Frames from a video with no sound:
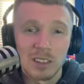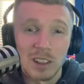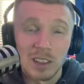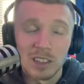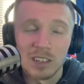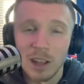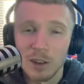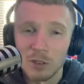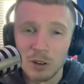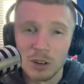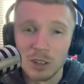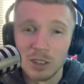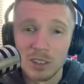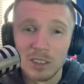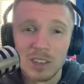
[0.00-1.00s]
That's never
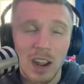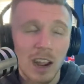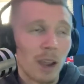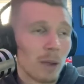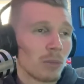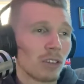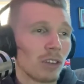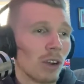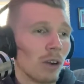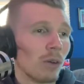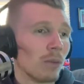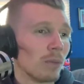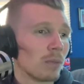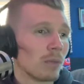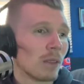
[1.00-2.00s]
a good time. So